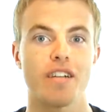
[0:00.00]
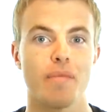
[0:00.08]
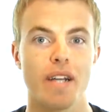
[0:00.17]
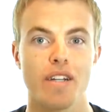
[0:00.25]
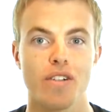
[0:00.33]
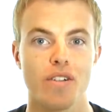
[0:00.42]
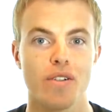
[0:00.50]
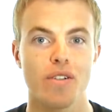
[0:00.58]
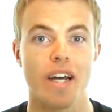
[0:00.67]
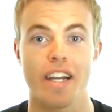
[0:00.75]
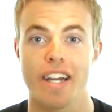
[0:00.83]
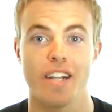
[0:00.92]
of my control,
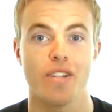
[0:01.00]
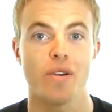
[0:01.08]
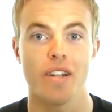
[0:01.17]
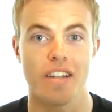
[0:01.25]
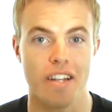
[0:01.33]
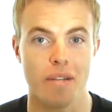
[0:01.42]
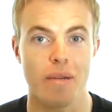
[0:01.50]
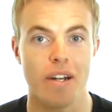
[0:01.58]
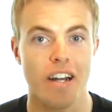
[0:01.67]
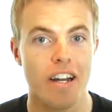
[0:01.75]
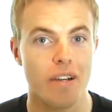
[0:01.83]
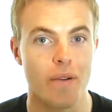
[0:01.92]
I can't do anything about
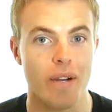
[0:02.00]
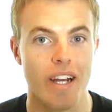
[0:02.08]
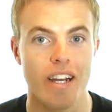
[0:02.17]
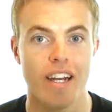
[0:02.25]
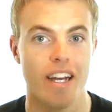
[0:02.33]
it anyway,